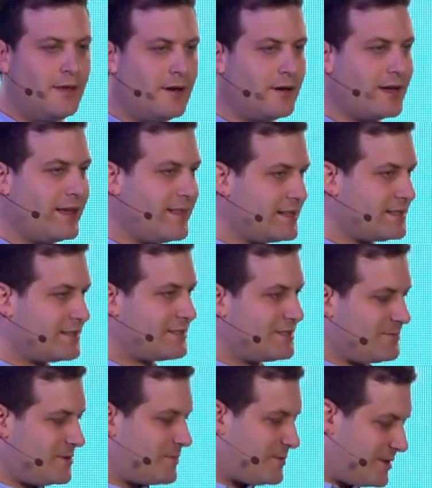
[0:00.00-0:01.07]
Okay, that's a
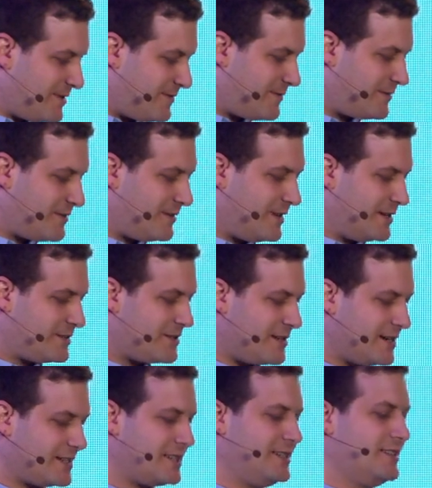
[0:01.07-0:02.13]
super brief
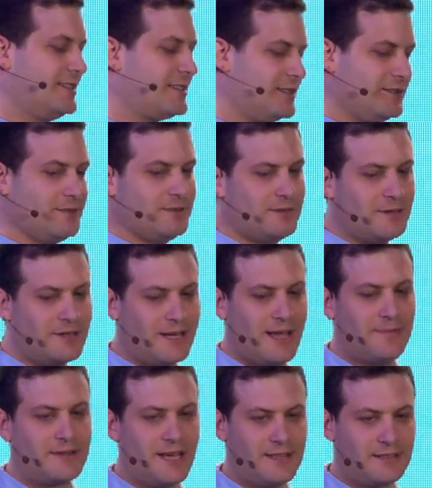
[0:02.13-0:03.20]
introduction to
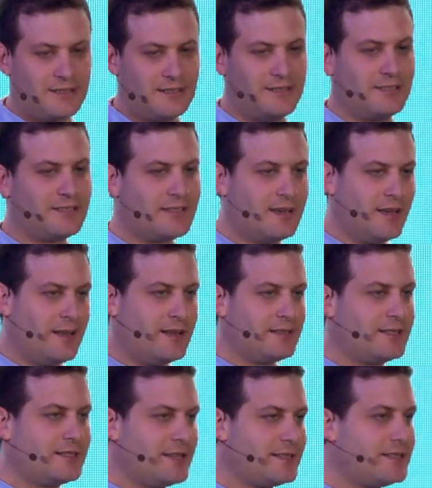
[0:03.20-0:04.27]
named tensors.
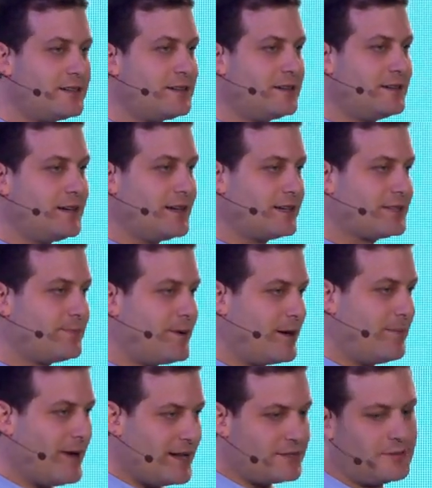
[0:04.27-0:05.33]
It's considered
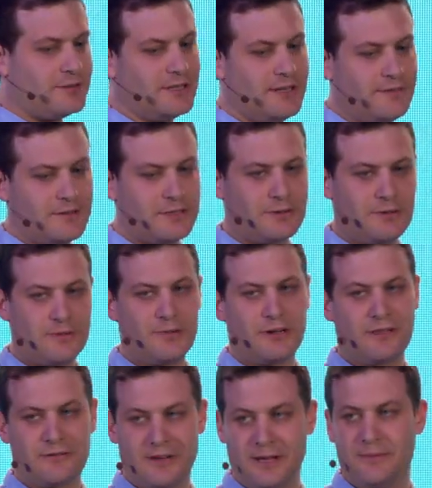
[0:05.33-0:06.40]
experimental in version
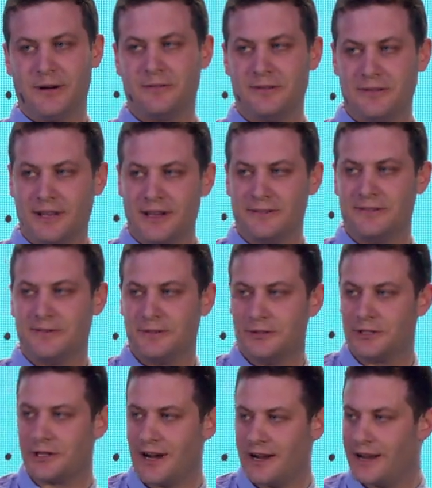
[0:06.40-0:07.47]
1.3, but we would love if
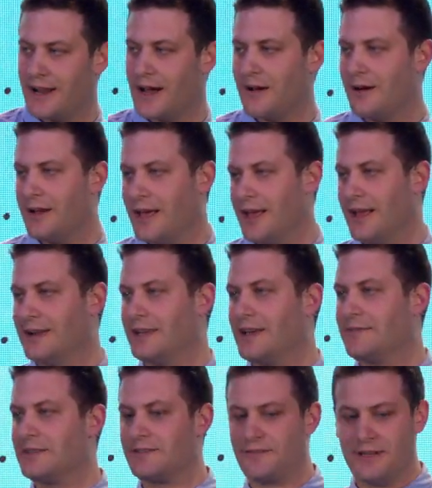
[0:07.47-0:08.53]
you tried it out and
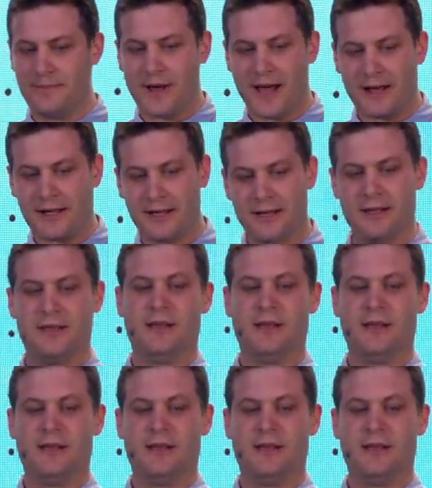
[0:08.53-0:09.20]
gave us feedback.